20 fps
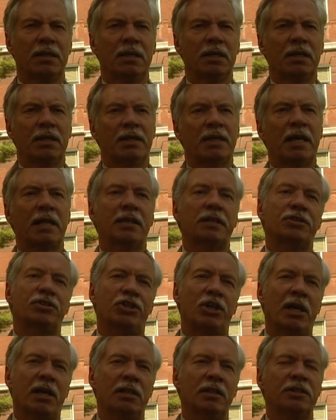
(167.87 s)
Now the
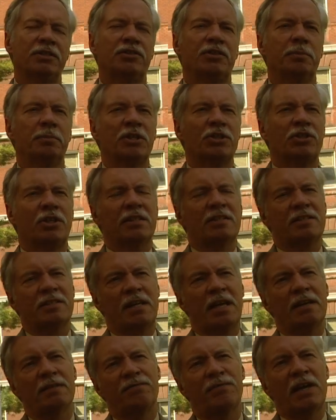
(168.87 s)
challenge that Michigan
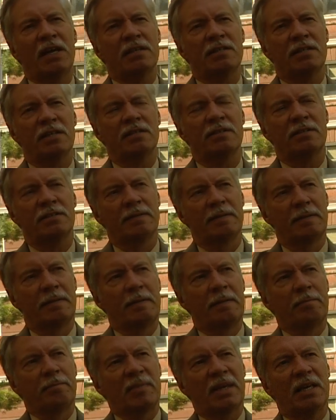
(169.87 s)
State faces
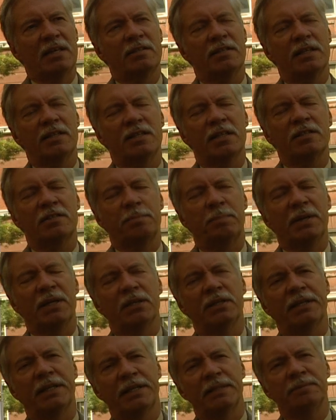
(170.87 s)
is that this
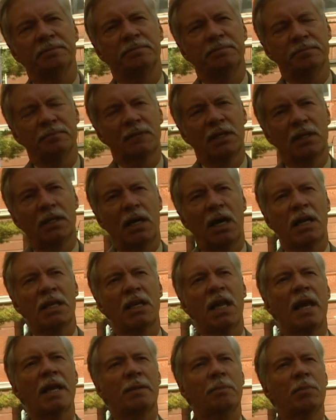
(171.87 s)
building,
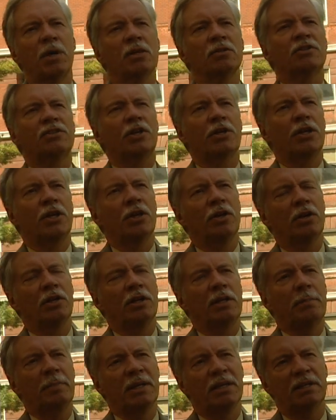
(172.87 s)
unlike most of the
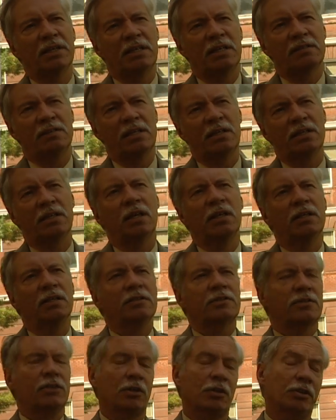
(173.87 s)
early buildings in the
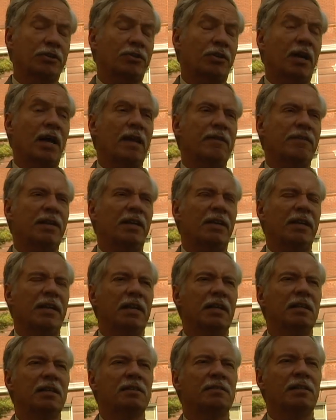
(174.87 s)
Circle Drive
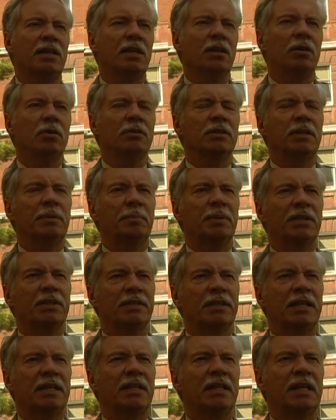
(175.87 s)
area, is the only
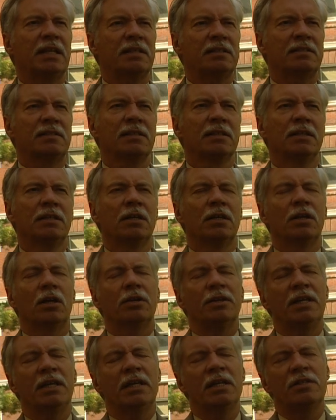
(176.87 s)
building that is,
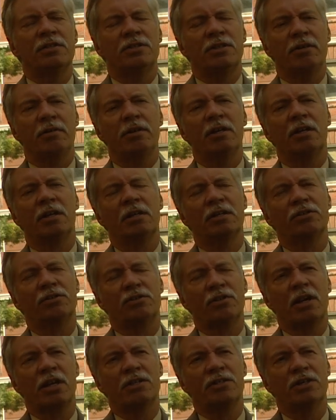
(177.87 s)
the interior
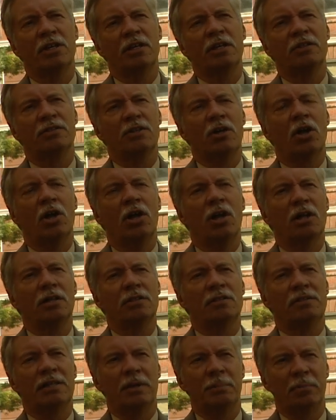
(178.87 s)
construction is all
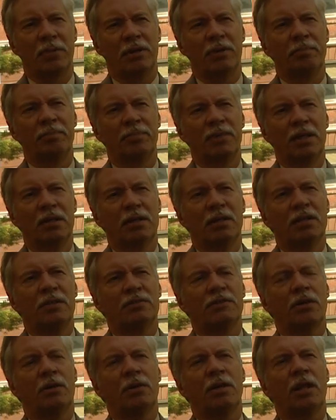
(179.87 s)
timber.
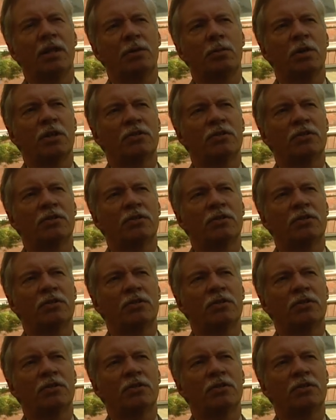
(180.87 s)
So in other words,